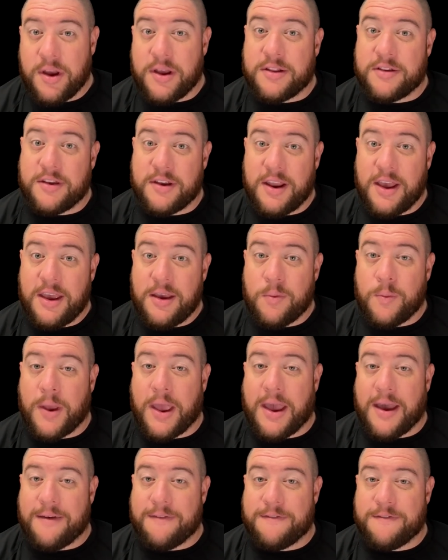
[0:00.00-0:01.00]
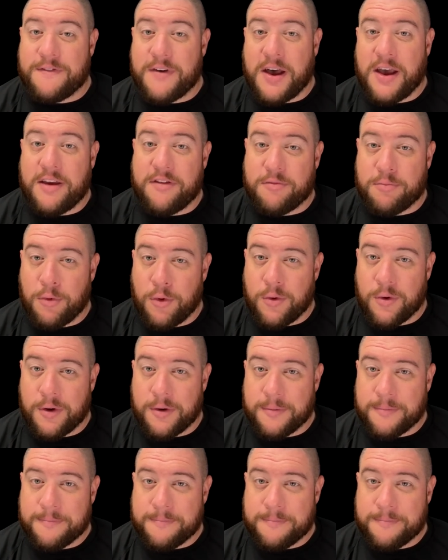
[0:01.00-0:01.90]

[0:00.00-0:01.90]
and today we have 5 more.